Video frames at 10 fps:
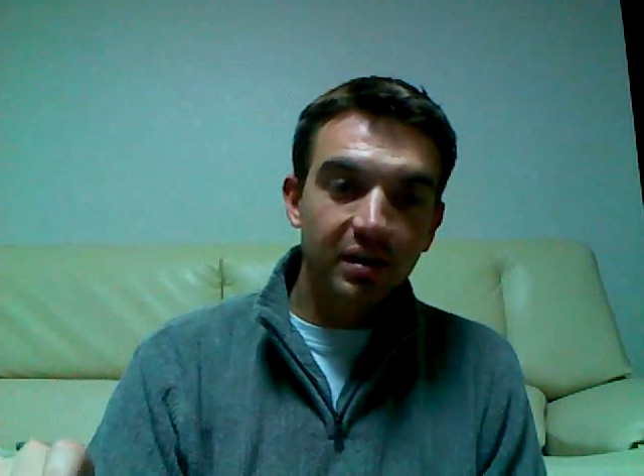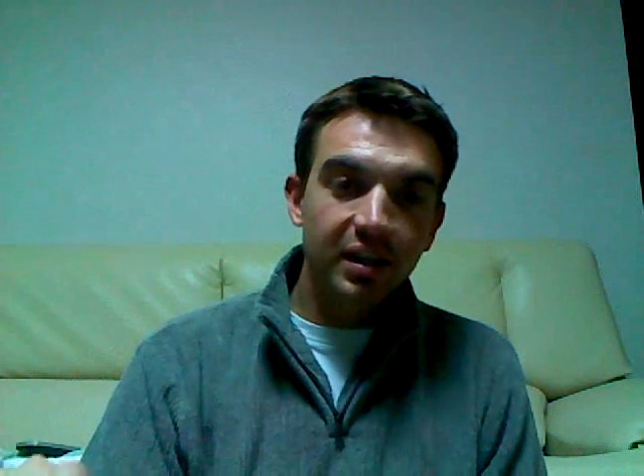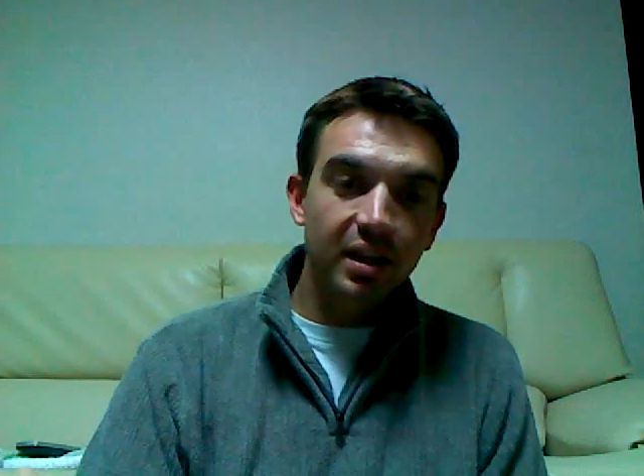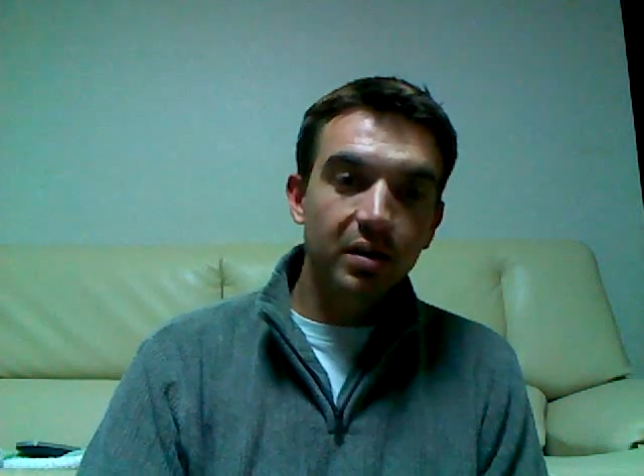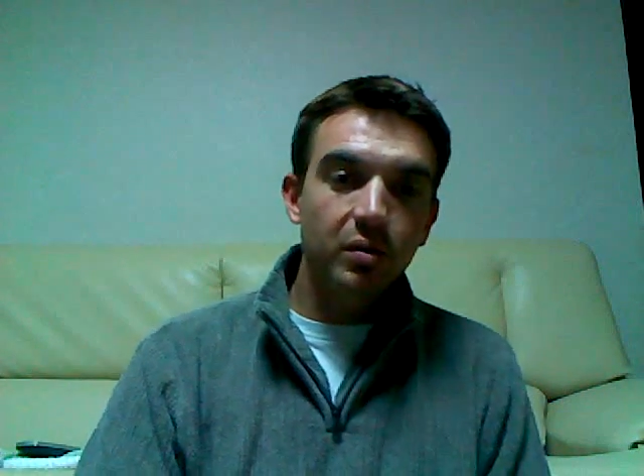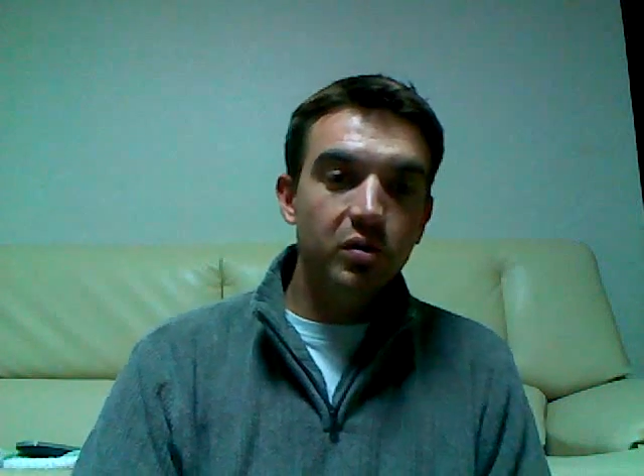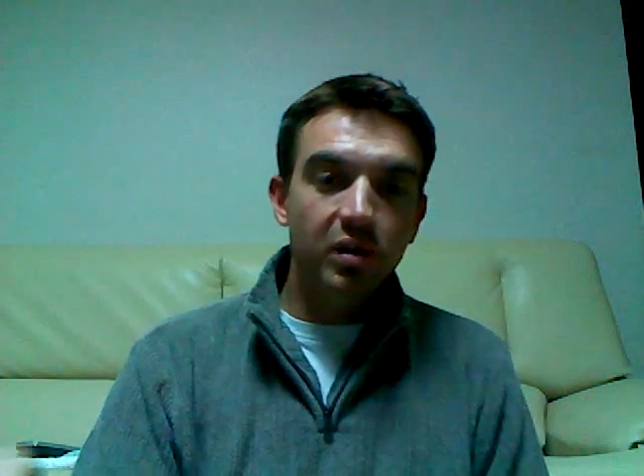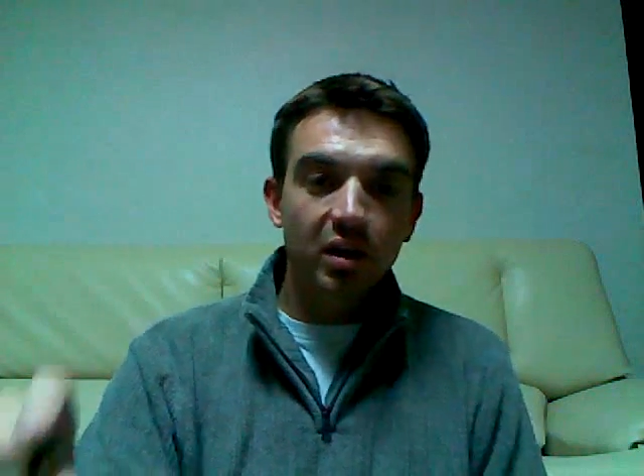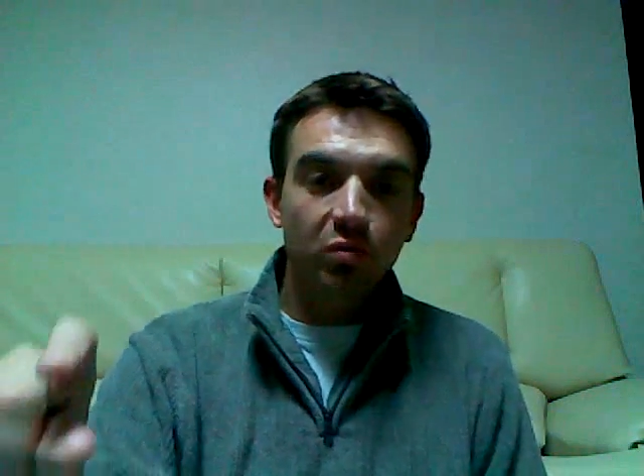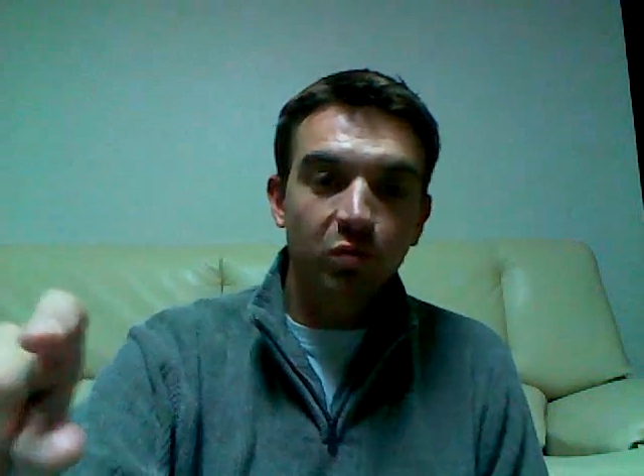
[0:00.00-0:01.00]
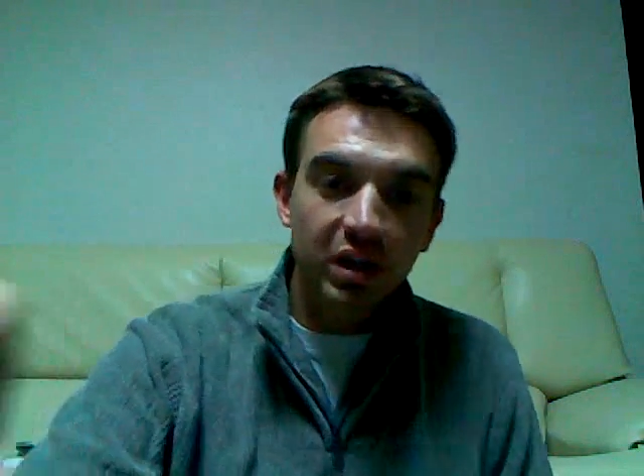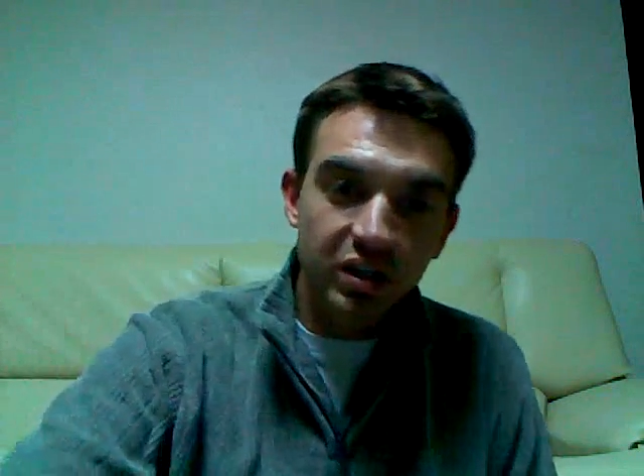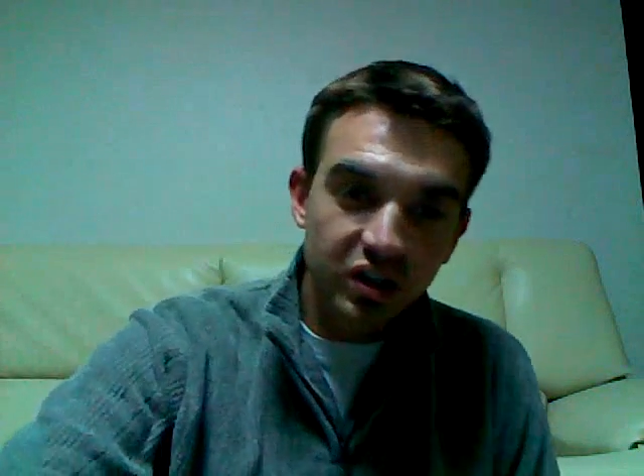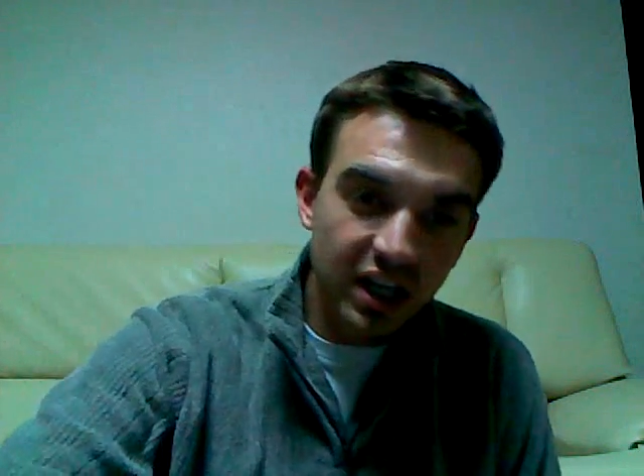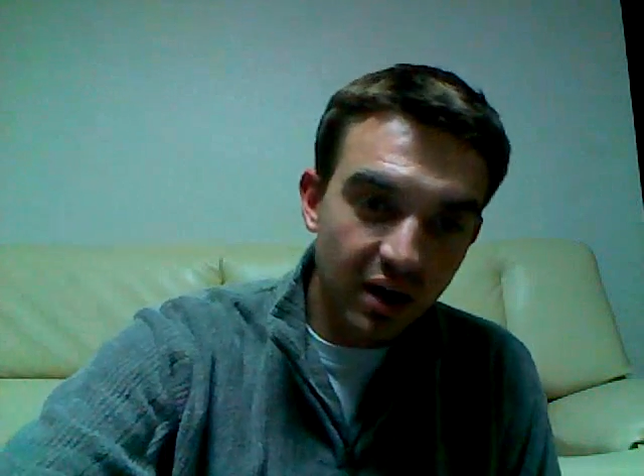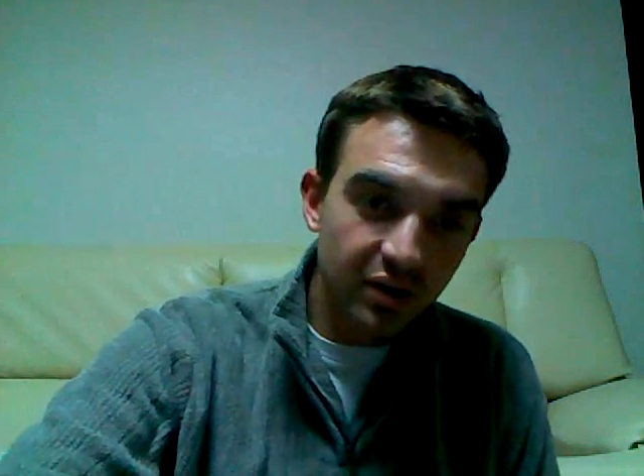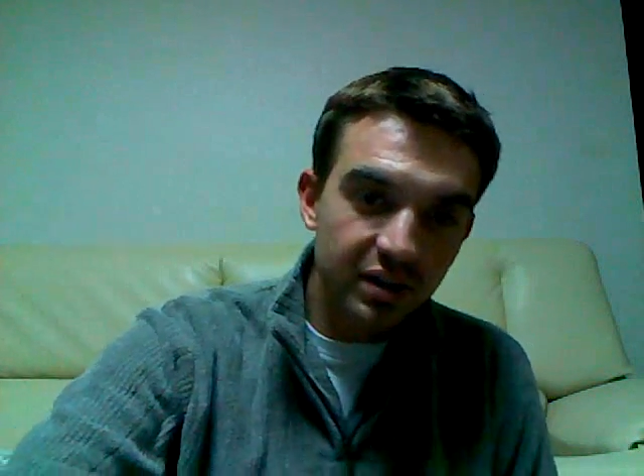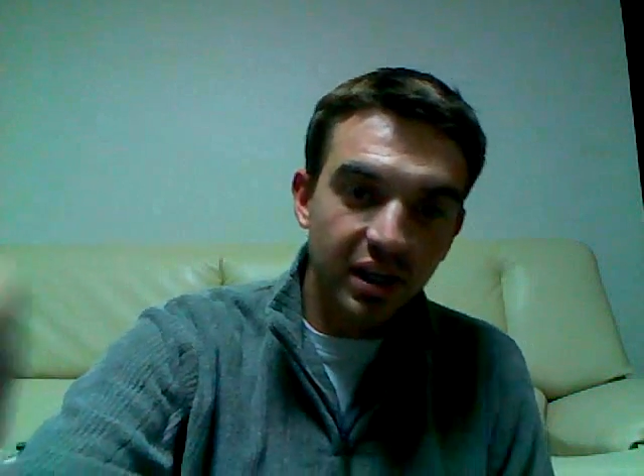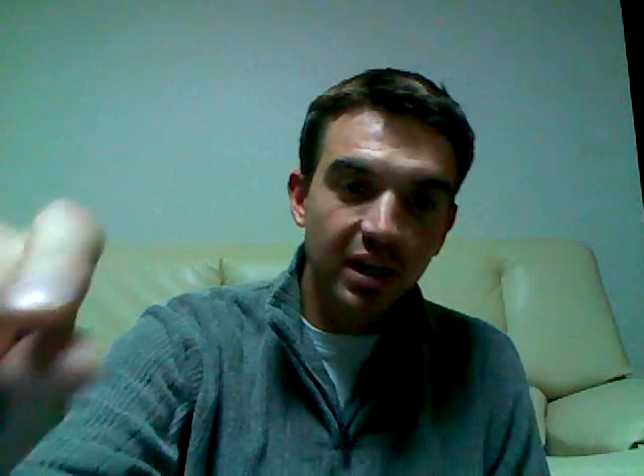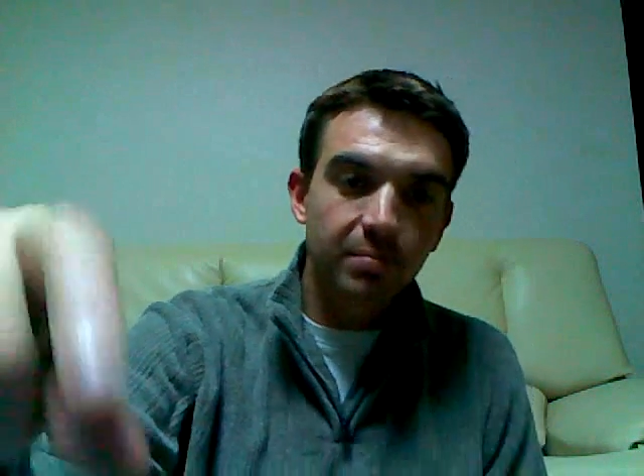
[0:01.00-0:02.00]
but then you got to reach
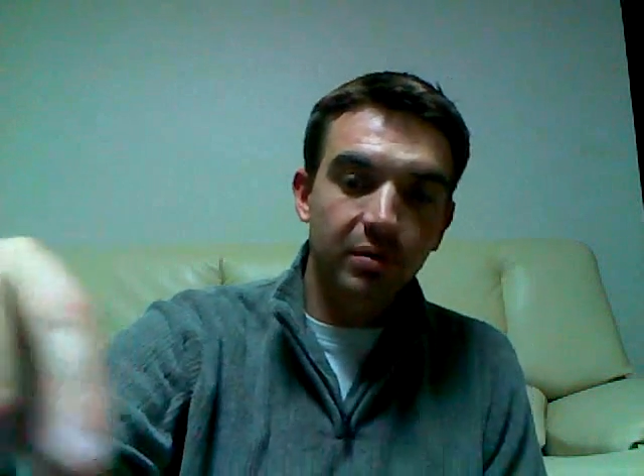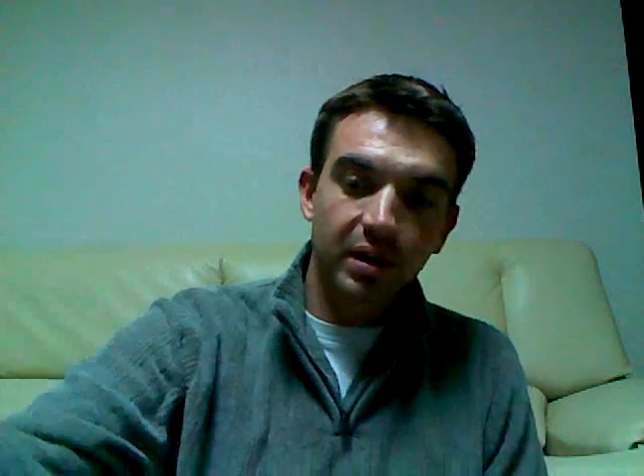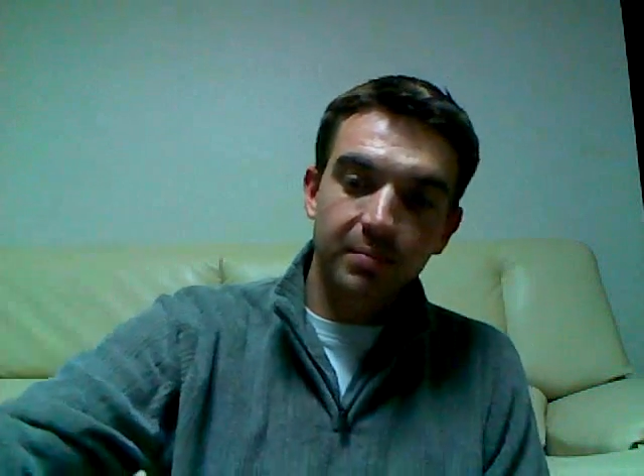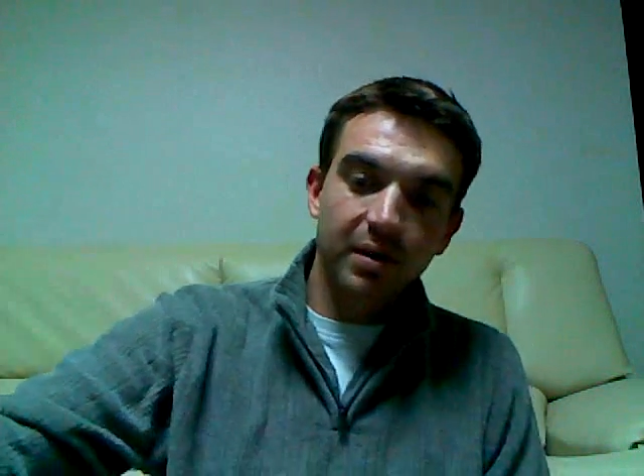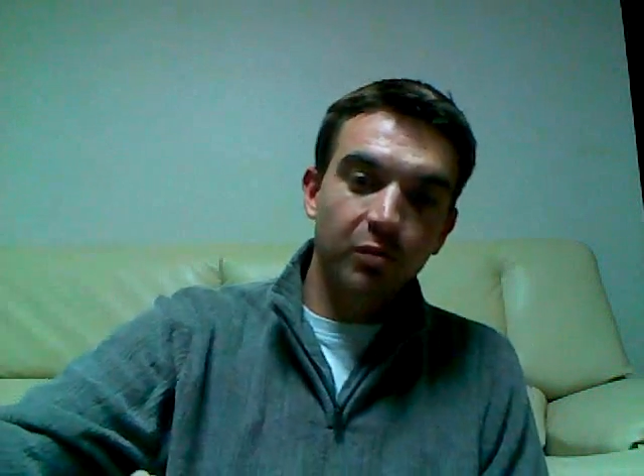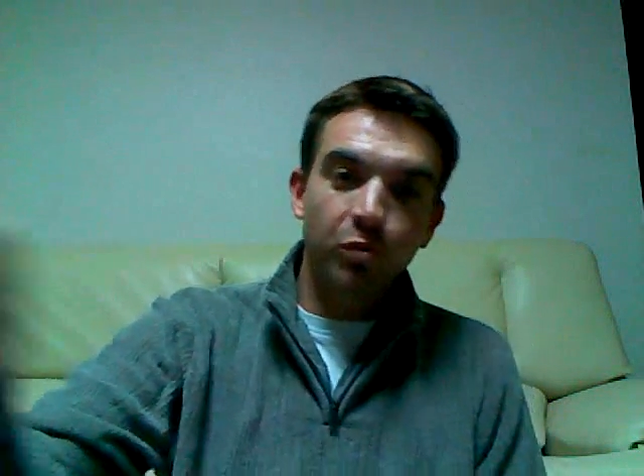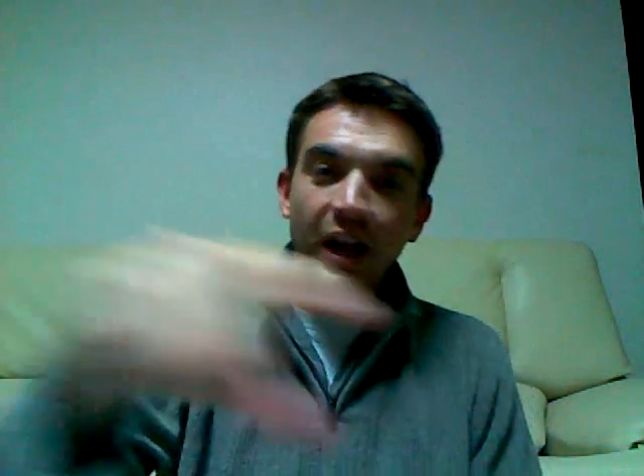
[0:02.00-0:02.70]
down the table and